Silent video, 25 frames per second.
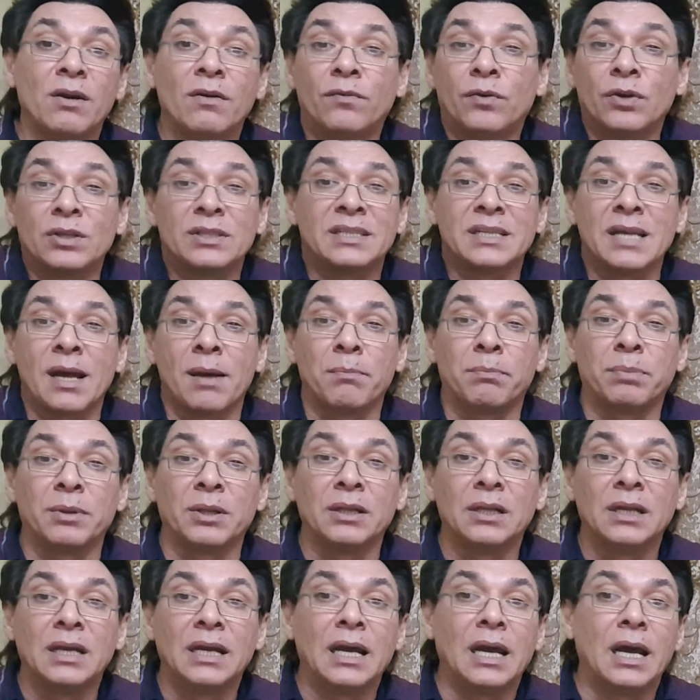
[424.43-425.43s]
For
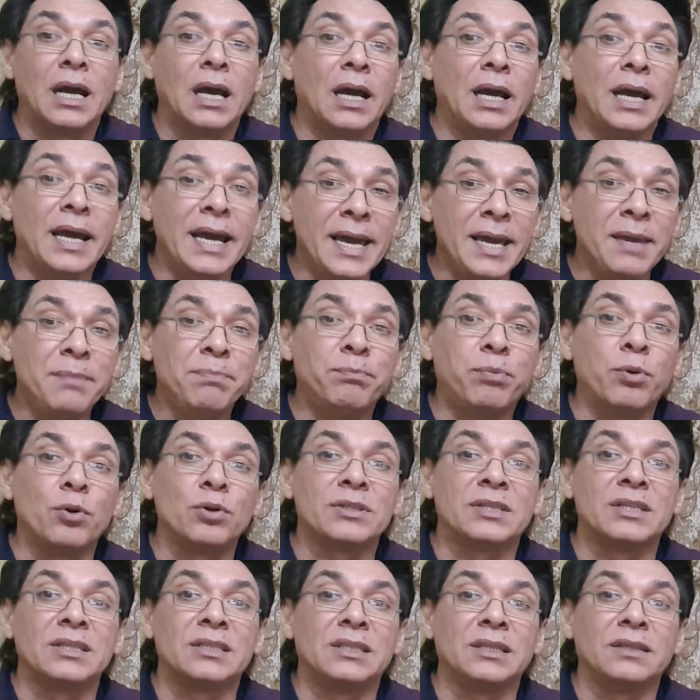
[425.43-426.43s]
example, A
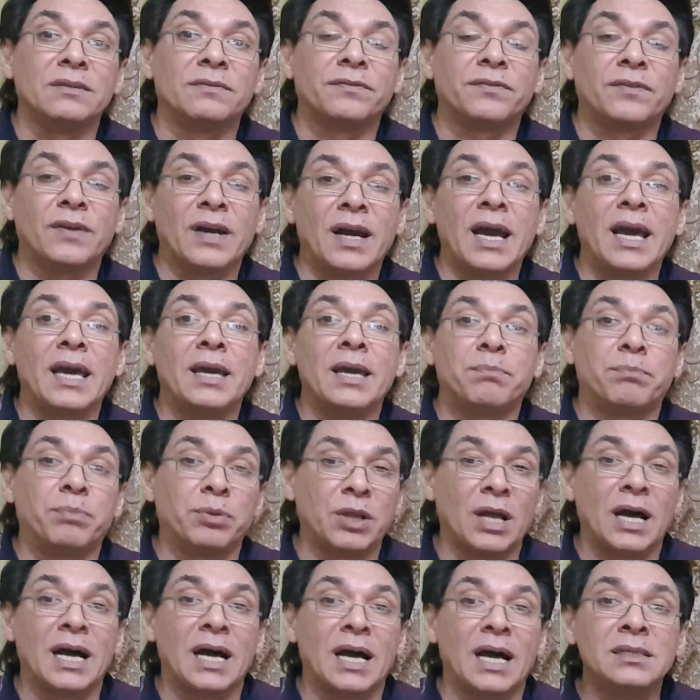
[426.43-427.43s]
positive, A
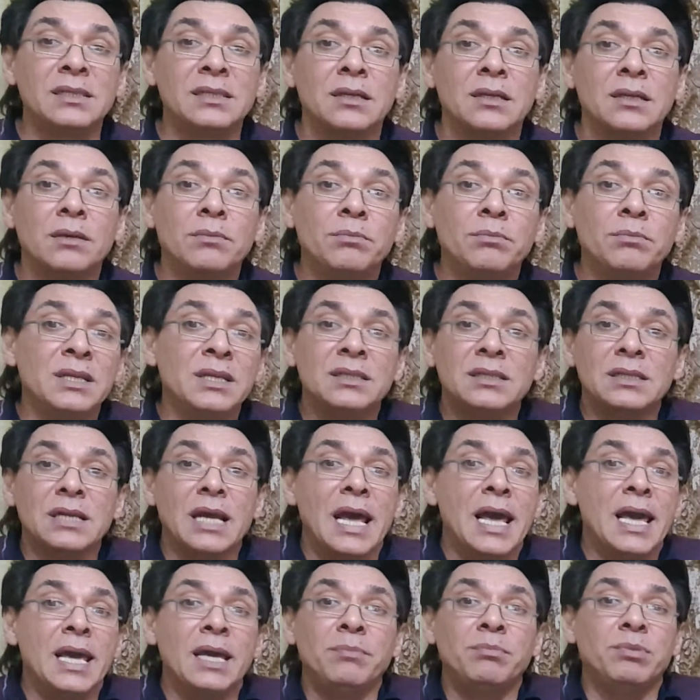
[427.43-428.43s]
plus means
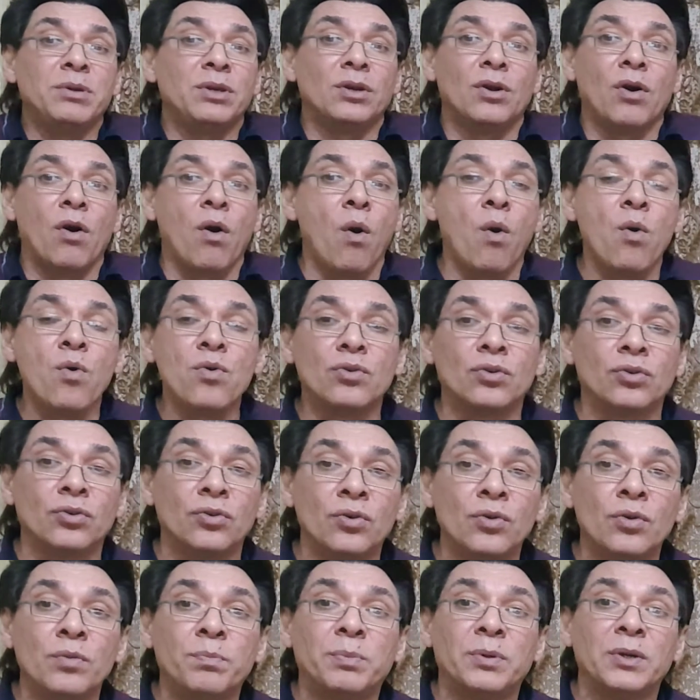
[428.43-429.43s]
ABO
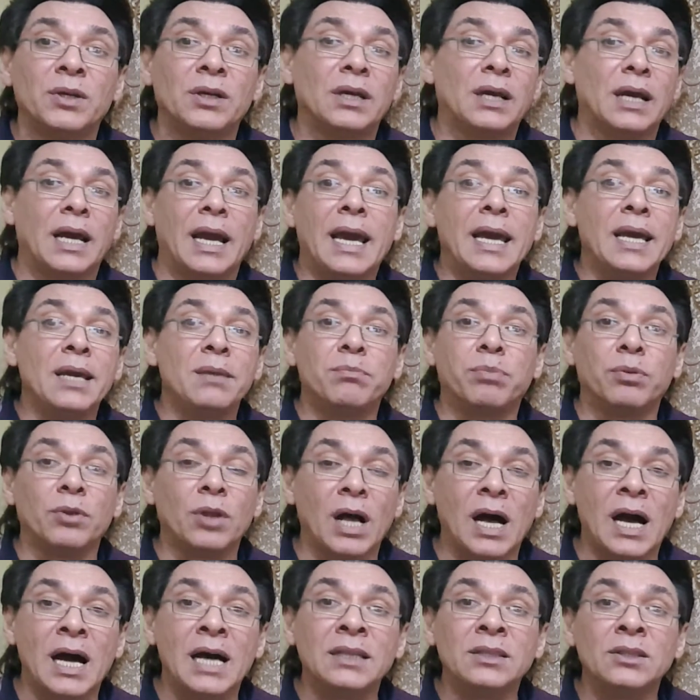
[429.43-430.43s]
group, A
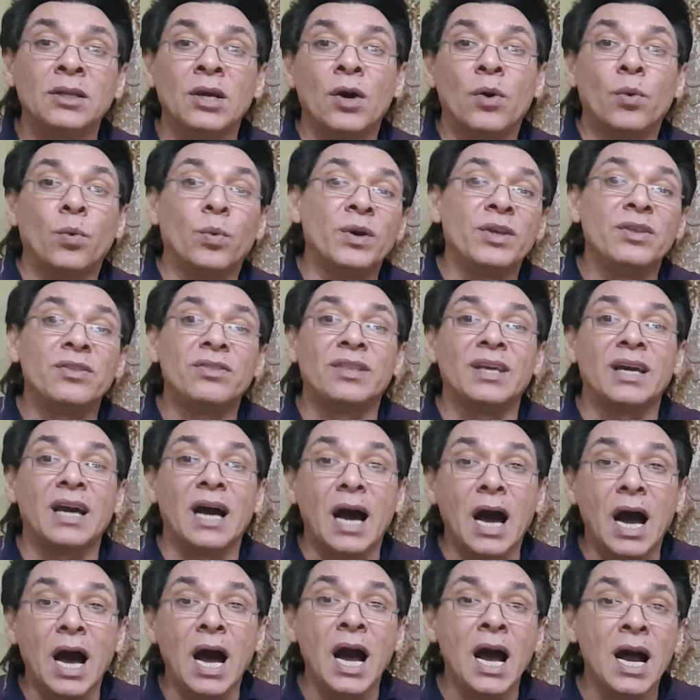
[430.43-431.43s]
blood with
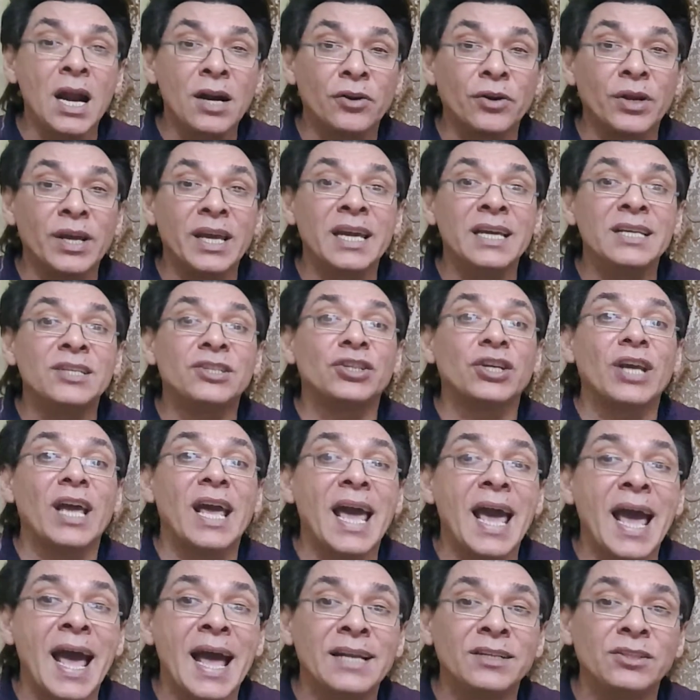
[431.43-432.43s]
the Rh
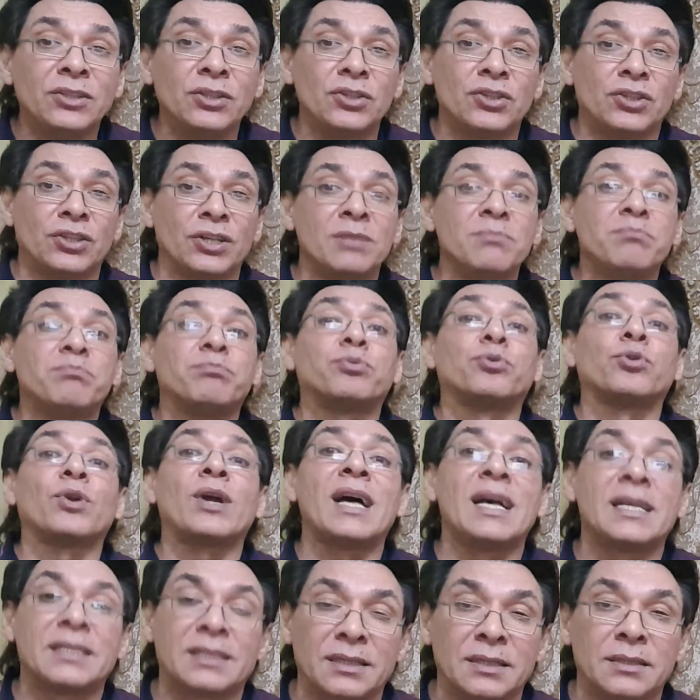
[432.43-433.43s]
antigen
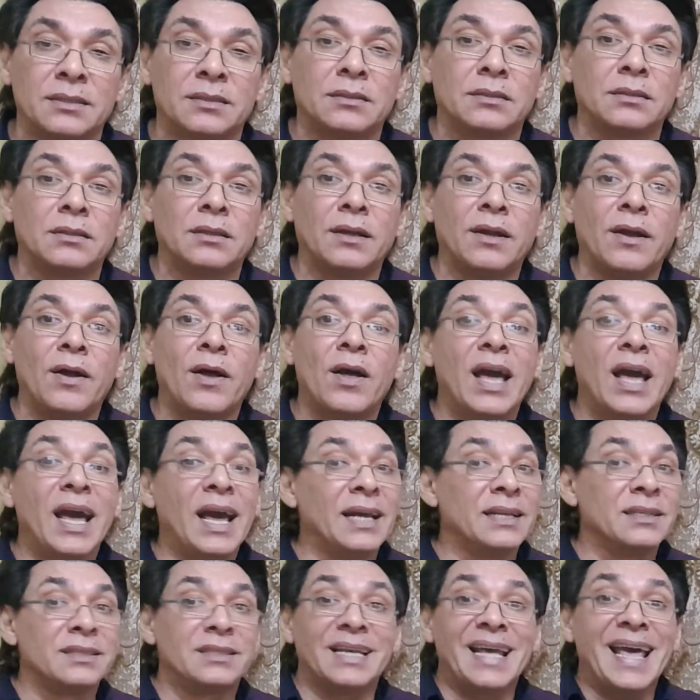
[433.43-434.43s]
present,
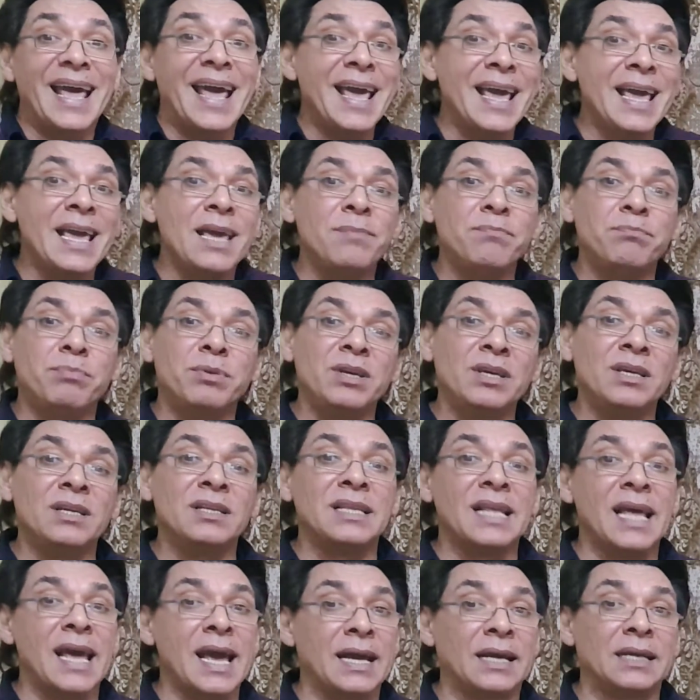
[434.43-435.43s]
and AB
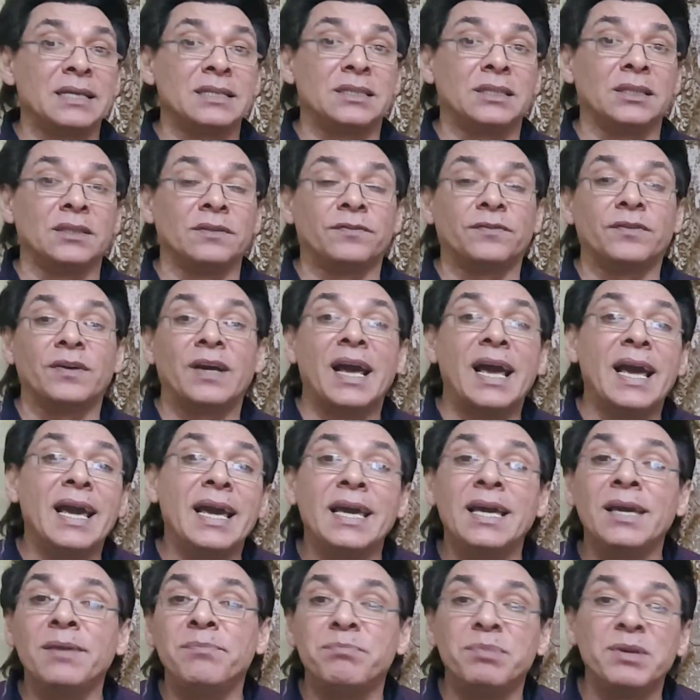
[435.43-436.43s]
negative,
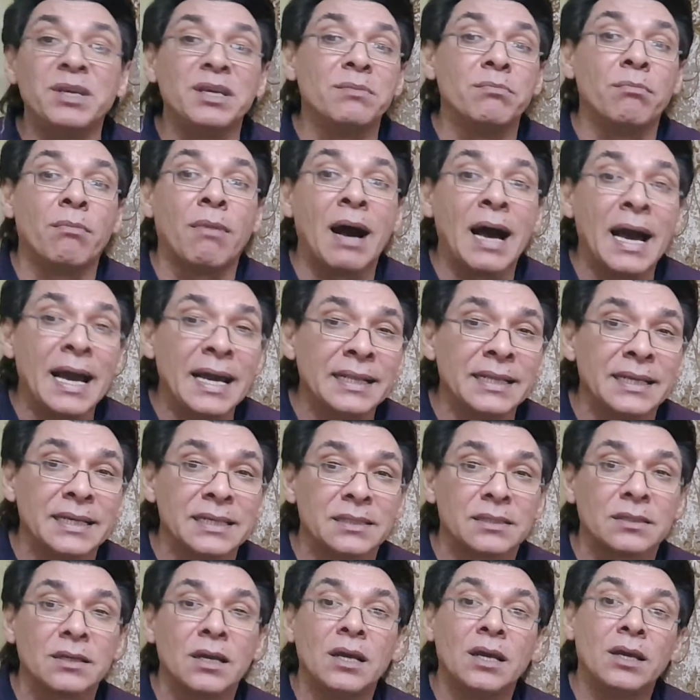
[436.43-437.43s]
AB
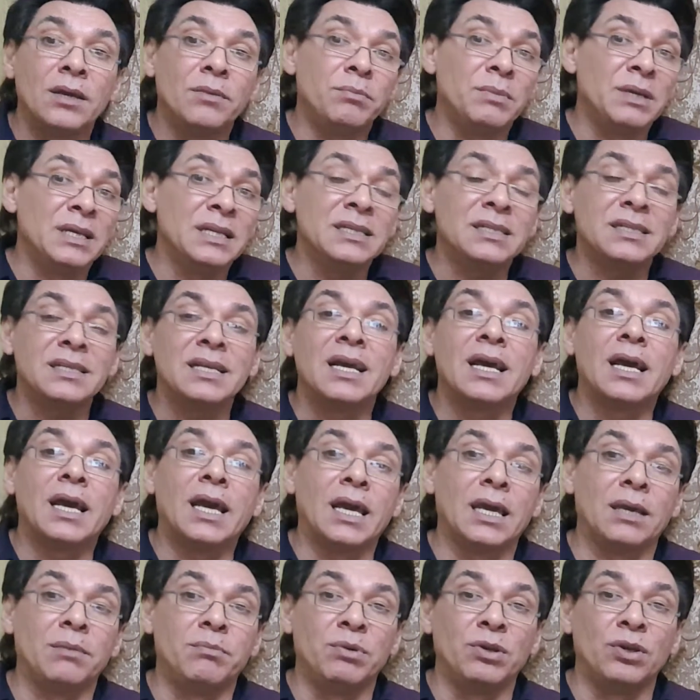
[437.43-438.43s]
minus means
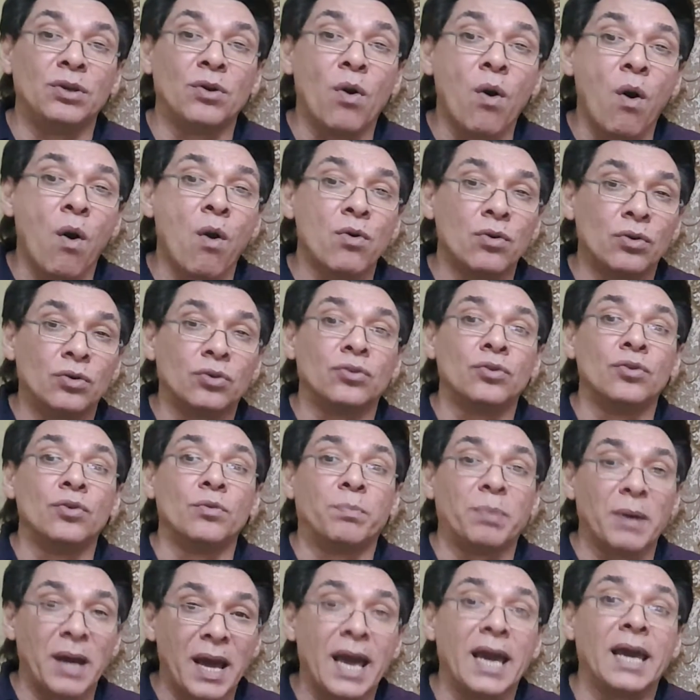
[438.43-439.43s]
ABO
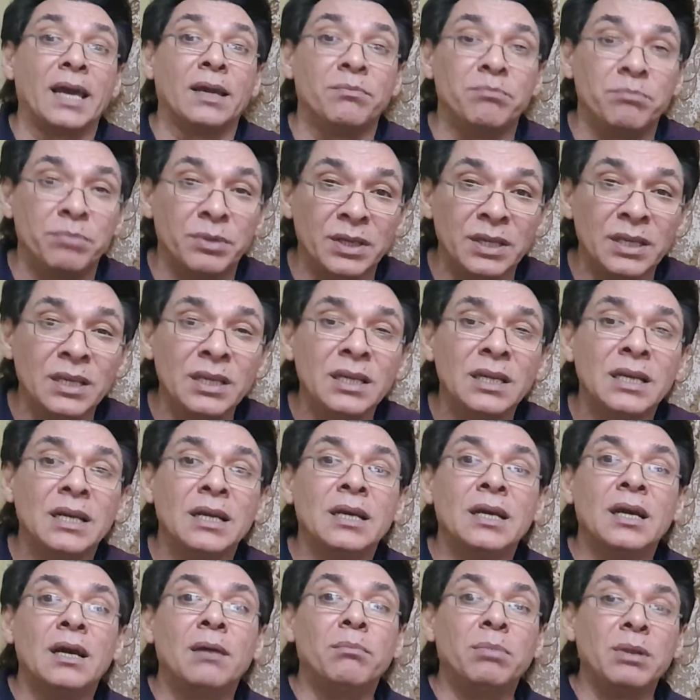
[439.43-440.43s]
group, AB
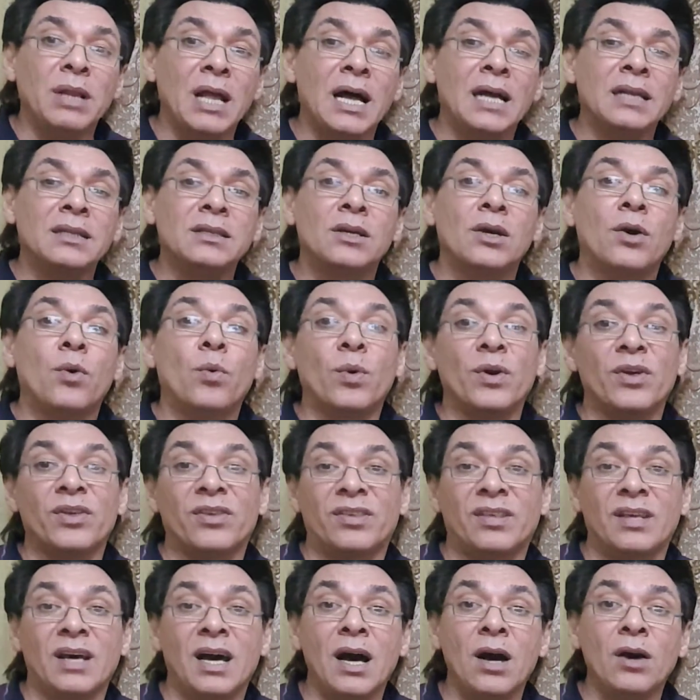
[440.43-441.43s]
blood
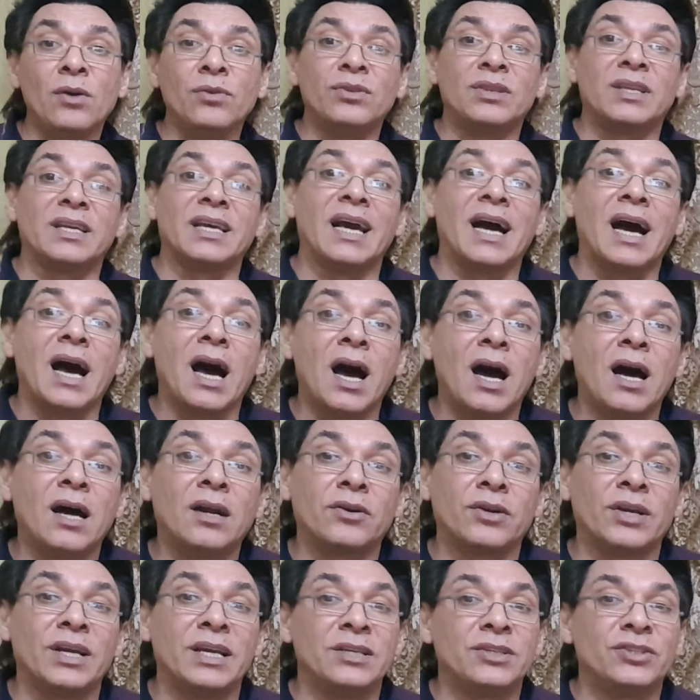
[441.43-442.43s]
without the
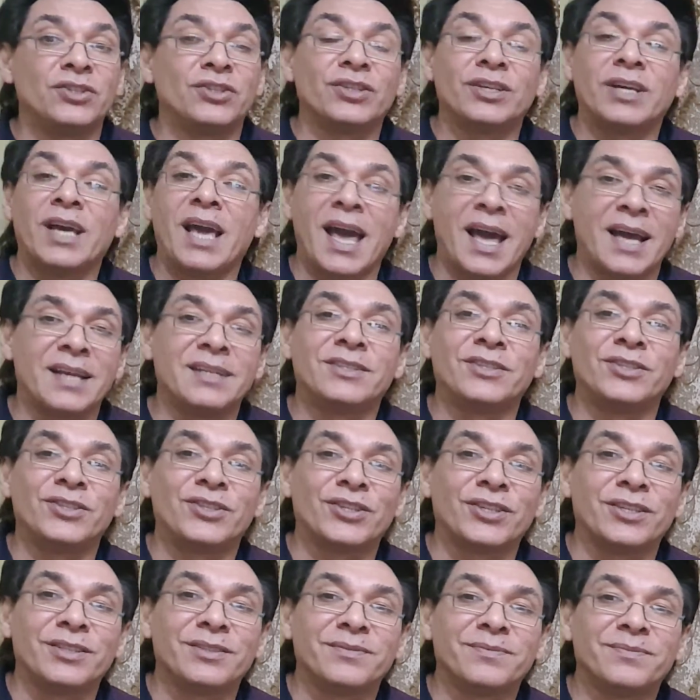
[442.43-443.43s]
Rh
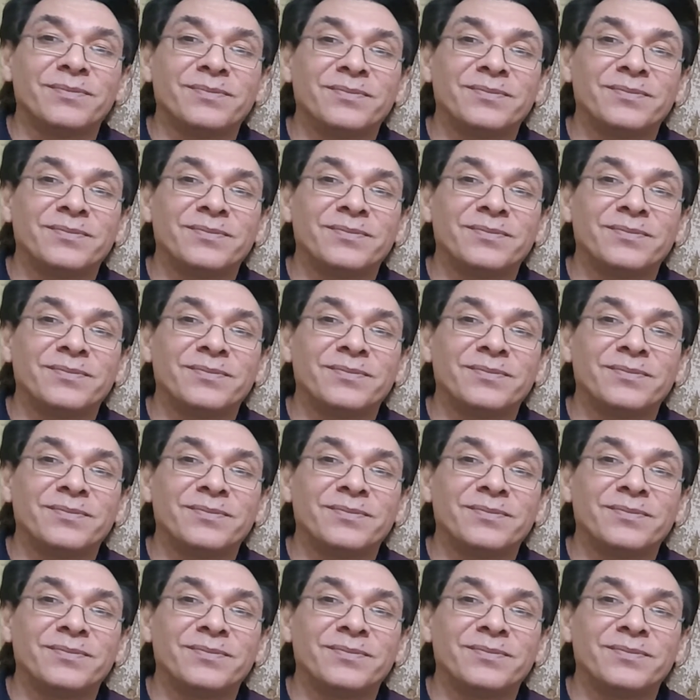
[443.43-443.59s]
antigen.